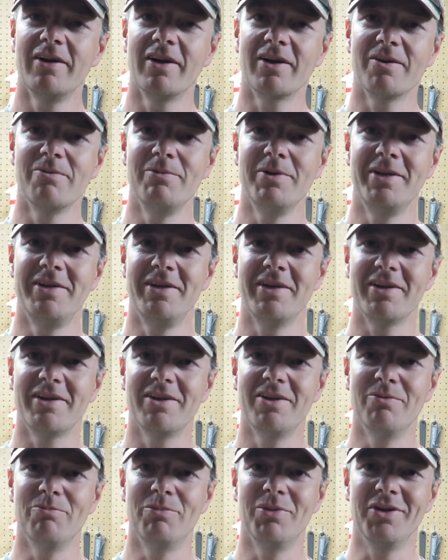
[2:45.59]
I'm going to be
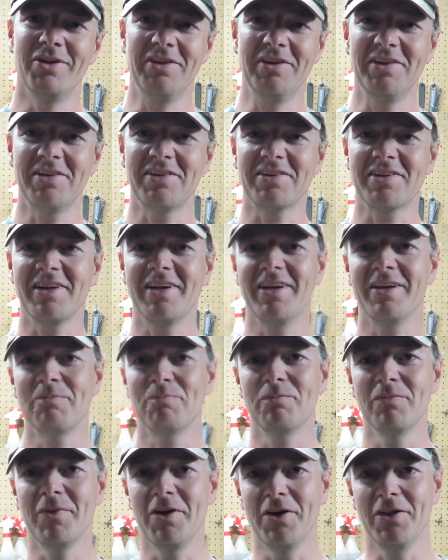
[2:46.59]
taking and putting this guy
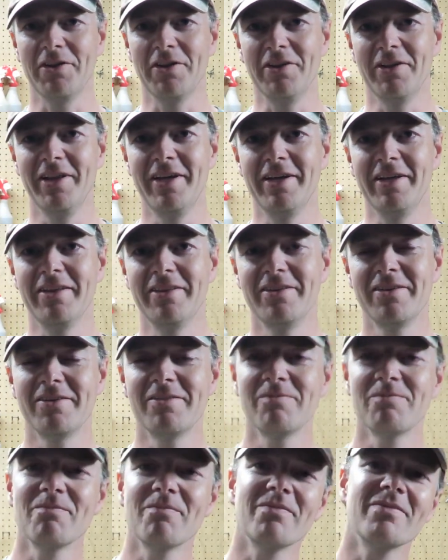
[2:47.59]
on the lathe
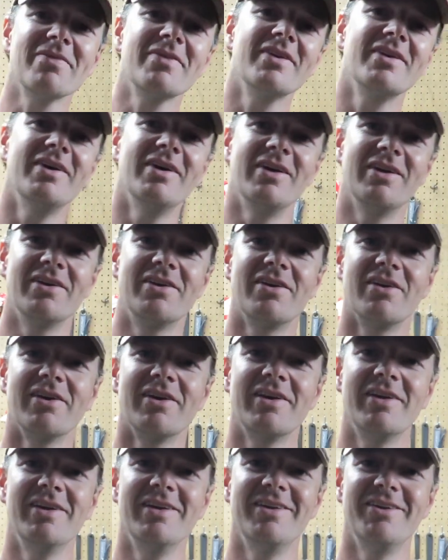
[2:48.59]
and
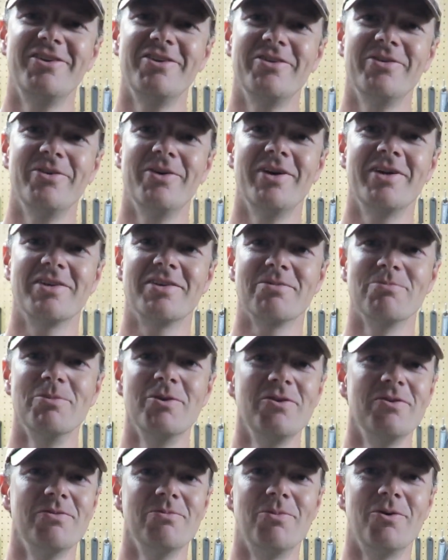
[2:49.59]
turning it into a
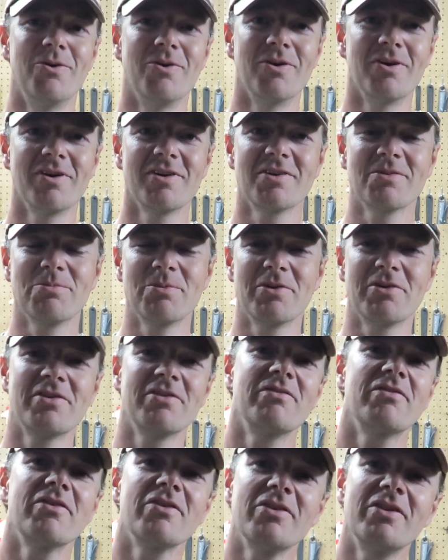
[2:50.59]
smooth bore
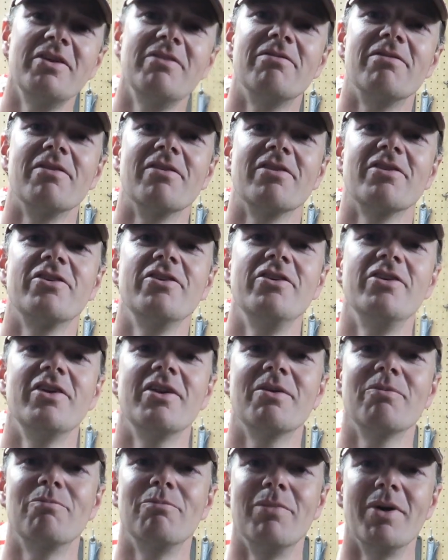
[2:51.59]
specifically for
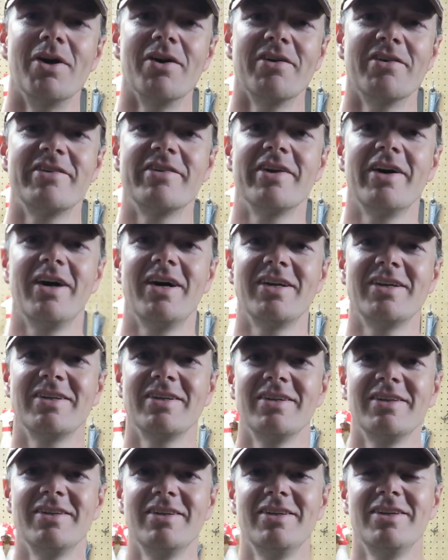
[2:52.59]
shooting birdshot.
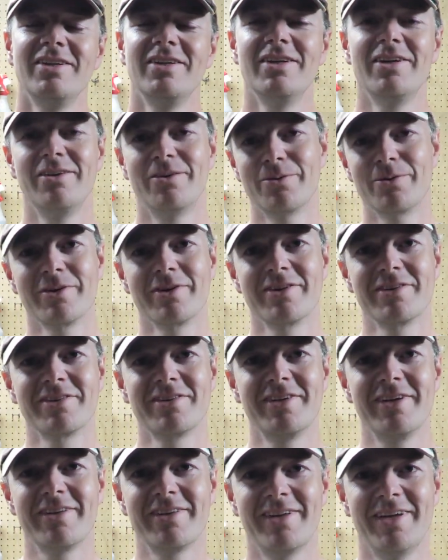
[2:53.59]
And we're going to
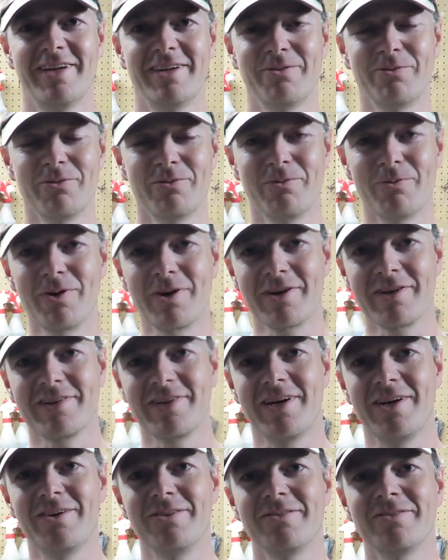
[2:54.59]
see how that
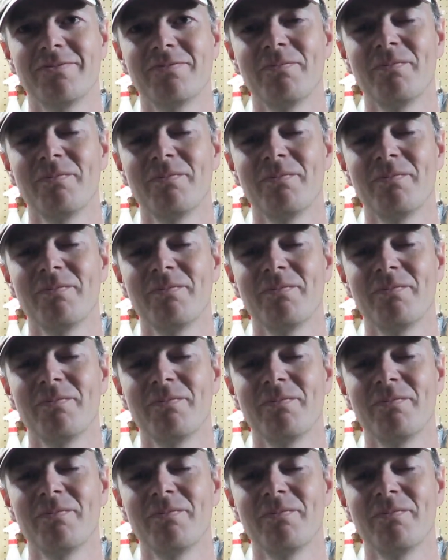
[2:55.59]
works out.